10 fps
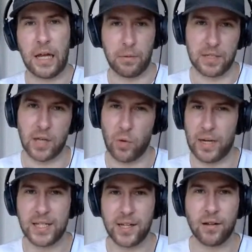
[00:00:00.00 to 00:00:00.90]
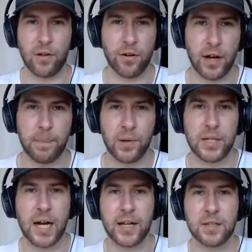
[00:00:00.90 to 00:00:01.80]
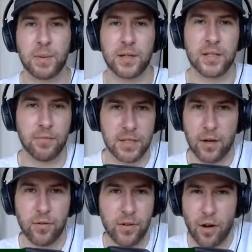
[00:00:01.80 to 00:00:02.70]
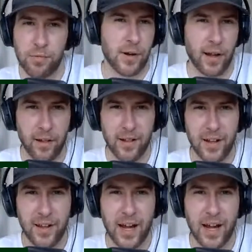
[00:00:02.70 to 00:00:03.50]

it was so easy to load up on Giannis because there was no real